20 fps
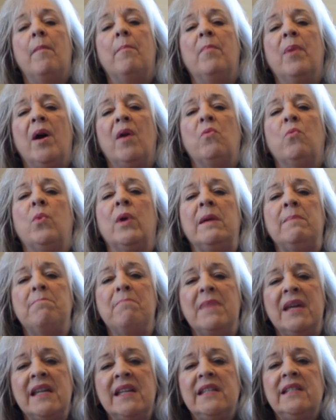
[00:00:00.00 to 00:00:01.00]
but we
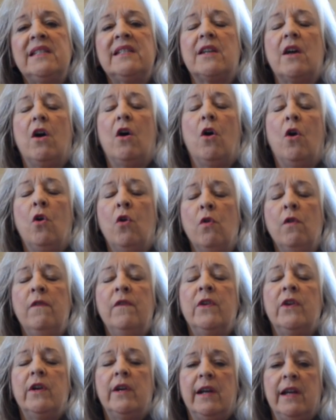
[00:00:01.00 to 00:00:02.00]
miss
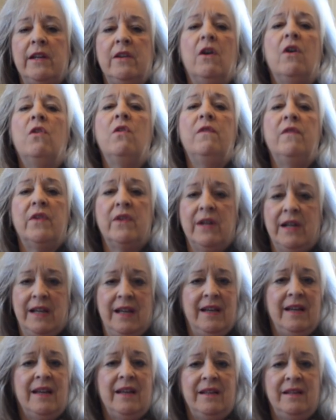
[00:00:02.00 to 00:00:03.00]
over and over
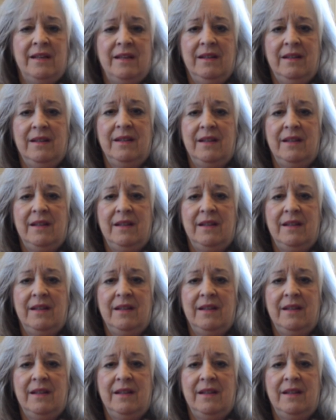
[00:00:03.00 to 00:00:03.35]
again